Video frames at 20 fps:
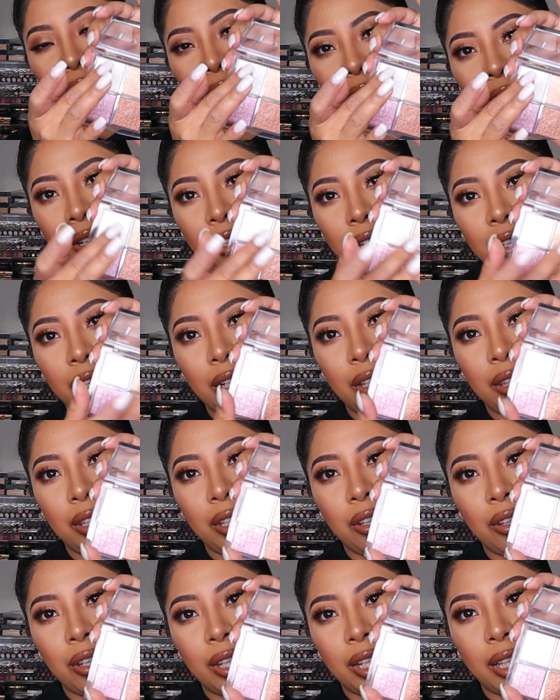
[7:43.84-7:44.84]
here, and
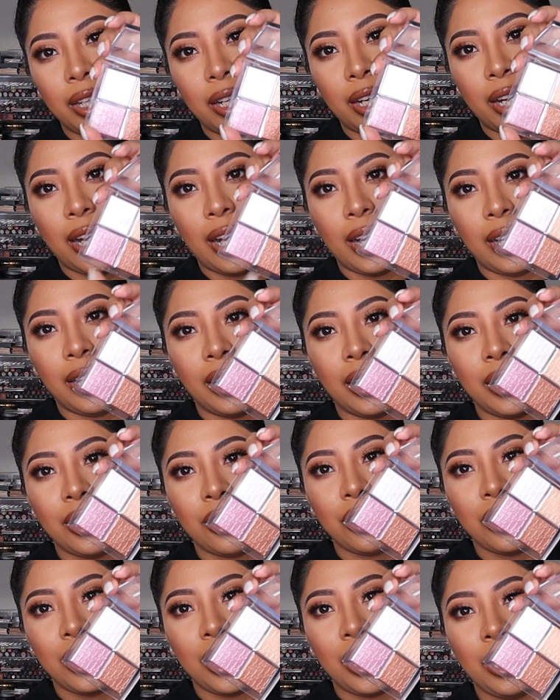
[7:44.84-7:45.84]
then you get like a highlight
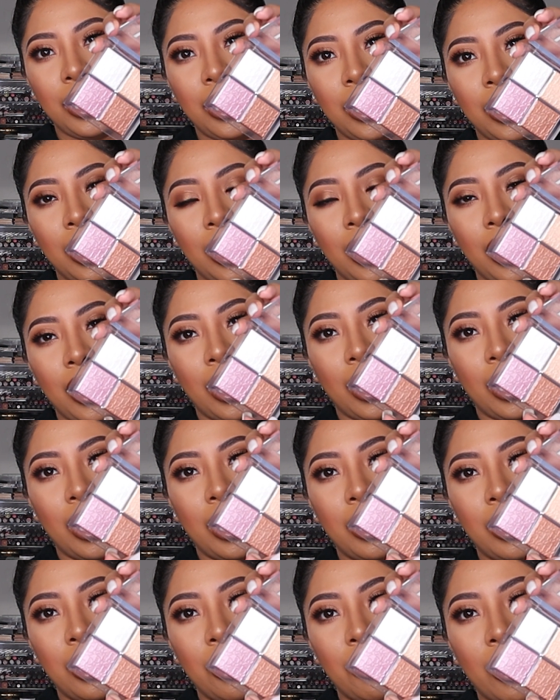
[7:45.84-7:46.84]
shade,
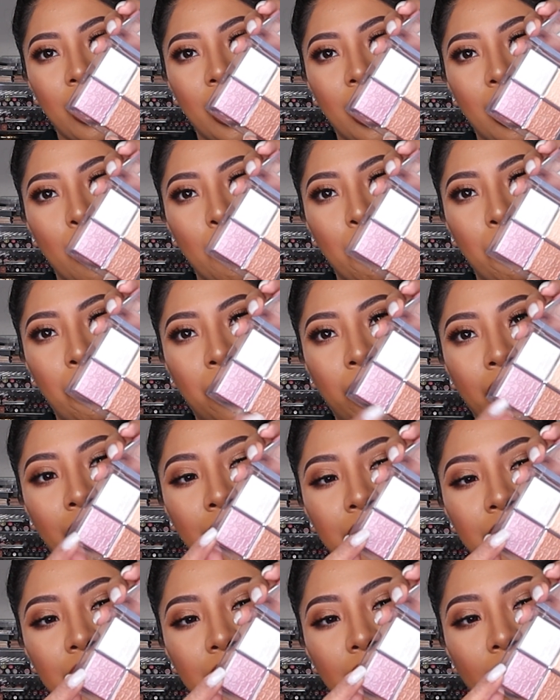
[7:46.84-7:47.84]
and then you get a
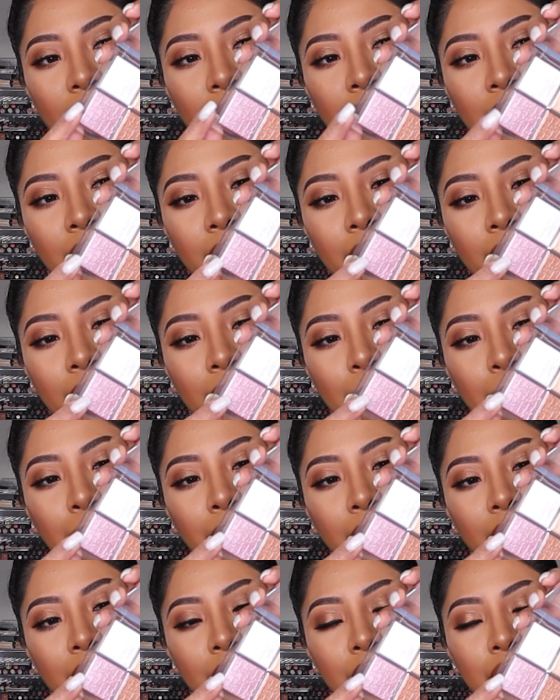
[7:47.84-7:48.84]
bronze and a
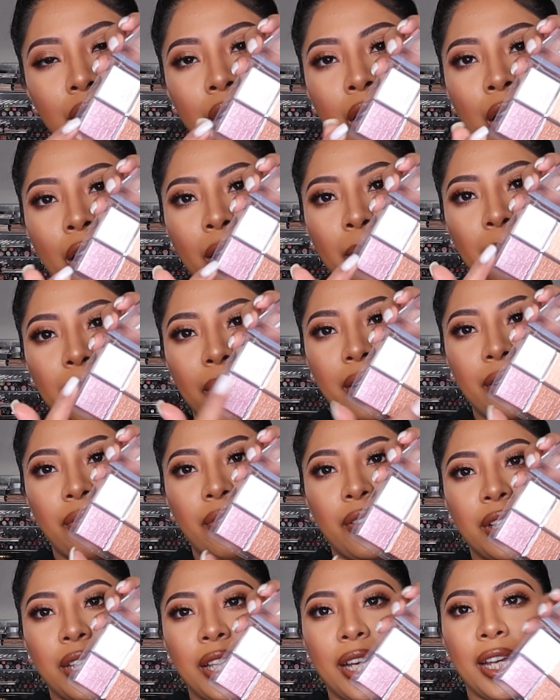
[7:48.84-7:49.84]
blush. But I
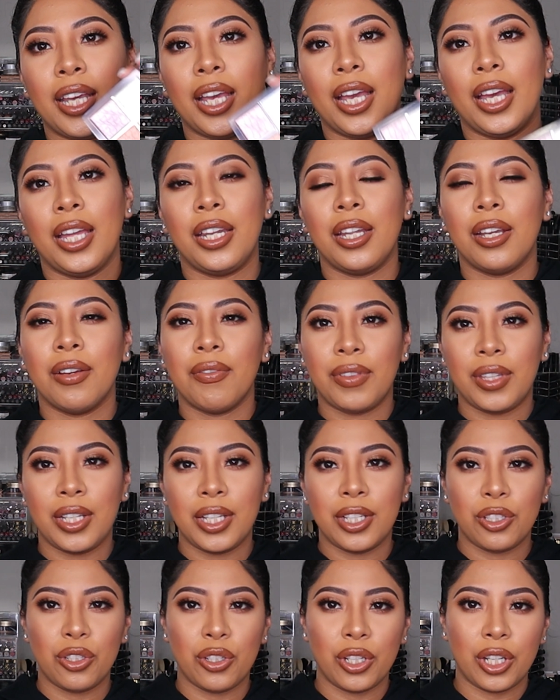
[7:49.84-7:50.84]
feel like any of
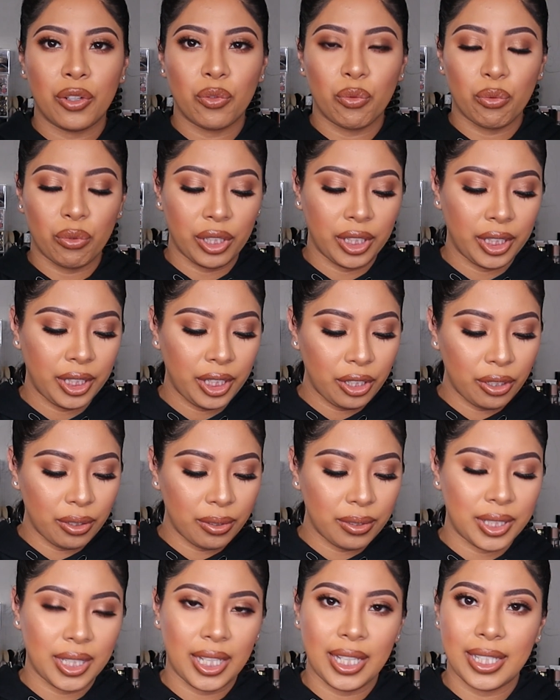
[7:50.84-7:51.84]
these you can really
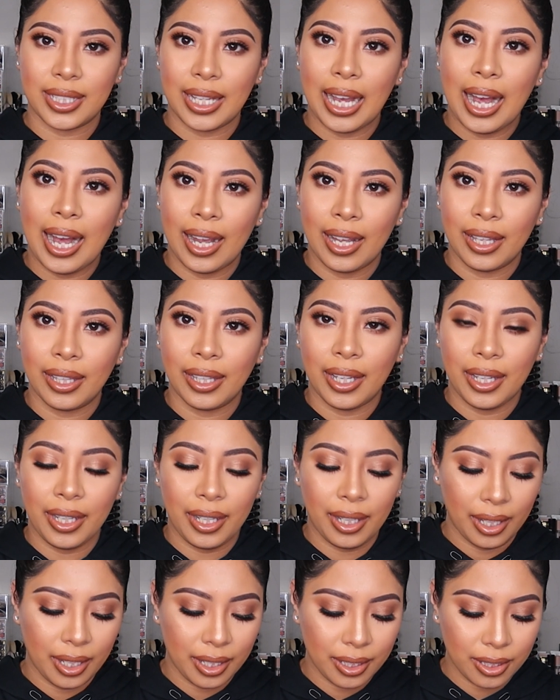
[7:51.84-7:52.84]
use as a
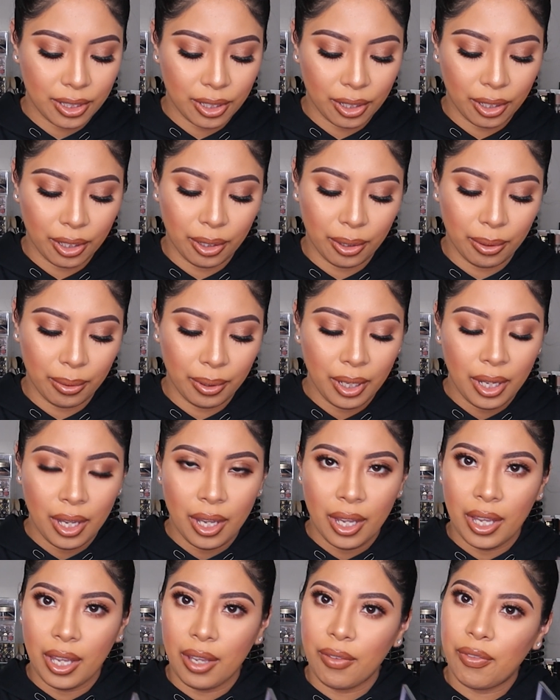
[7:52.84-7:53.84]
highlight. So
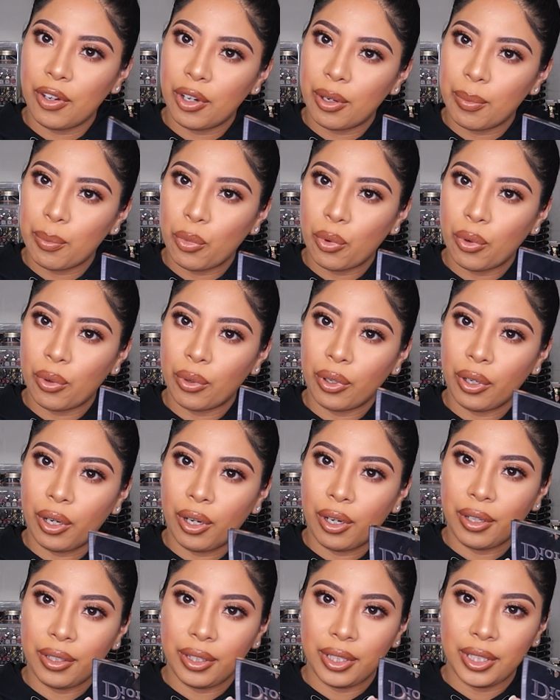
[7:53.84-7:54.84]
if you're more
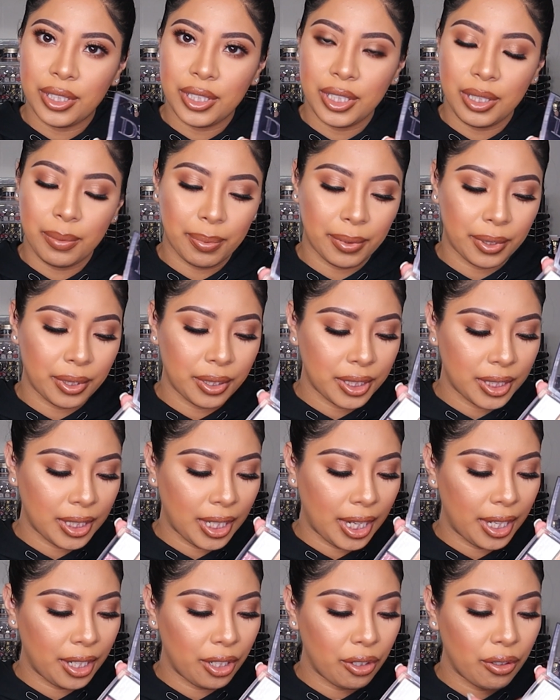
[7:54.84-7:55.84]
on the deeper
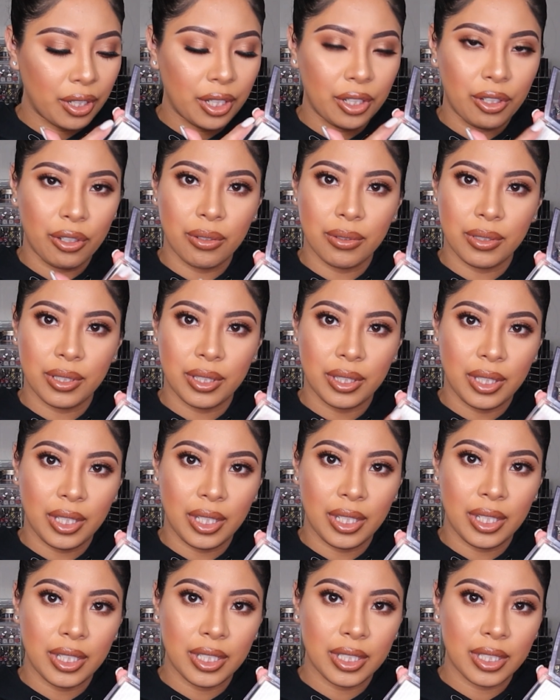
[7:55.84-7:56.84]
side, you can use
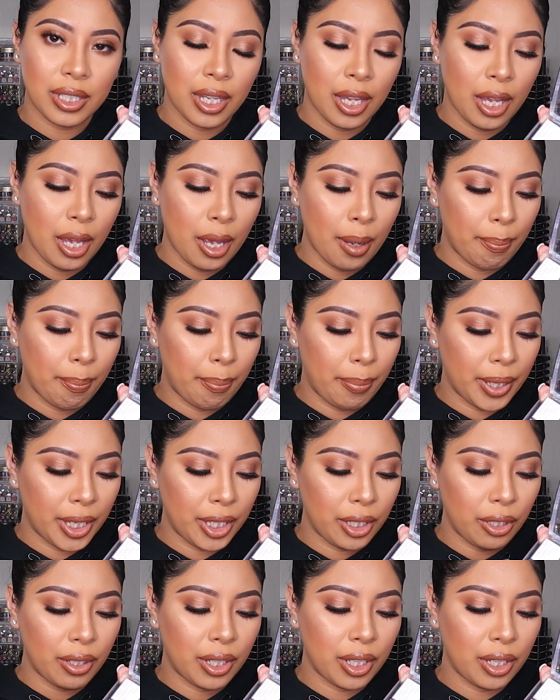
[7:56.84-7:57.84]
these,
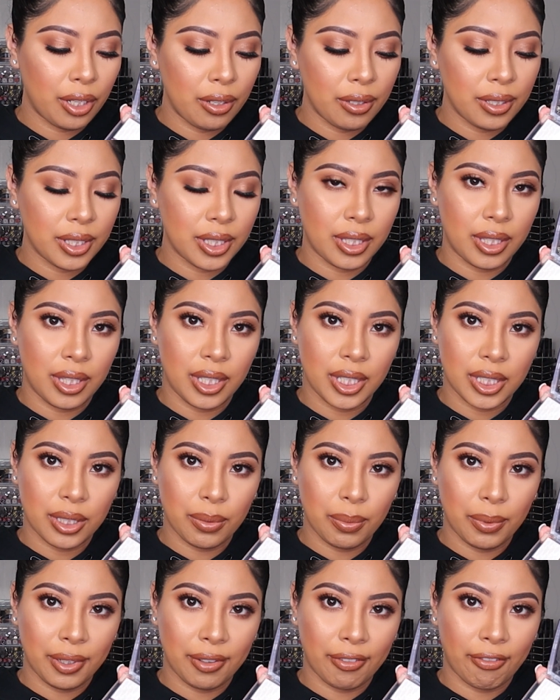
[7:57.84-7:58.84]
but you can use
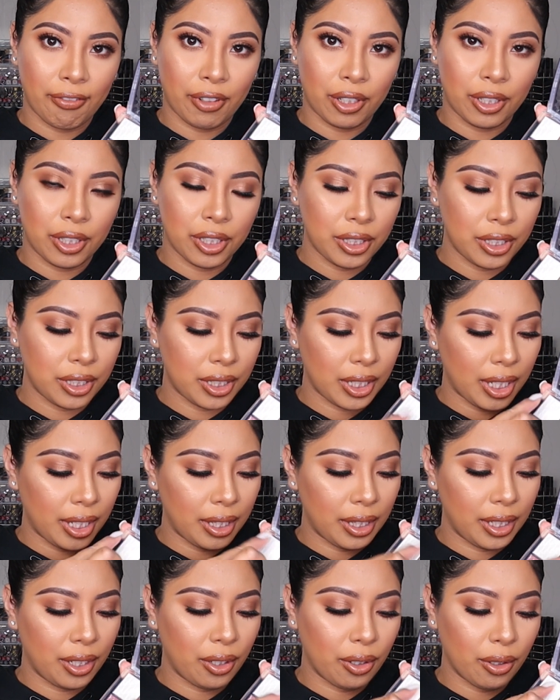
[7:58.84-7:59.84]
this one first
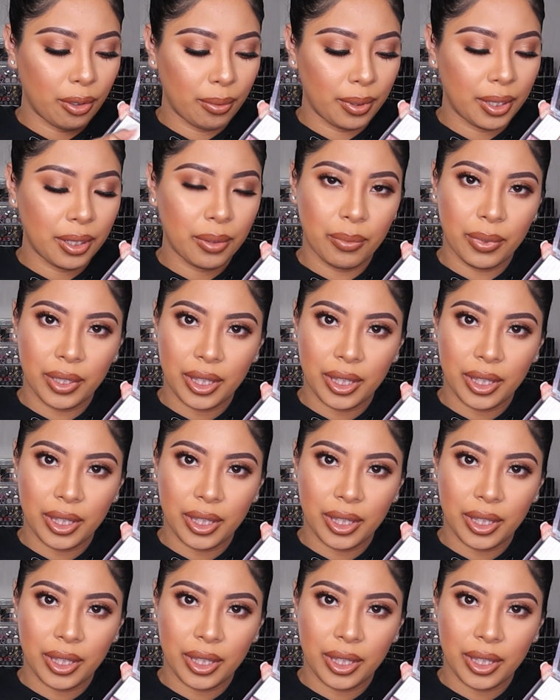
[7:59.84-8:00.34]
and then go in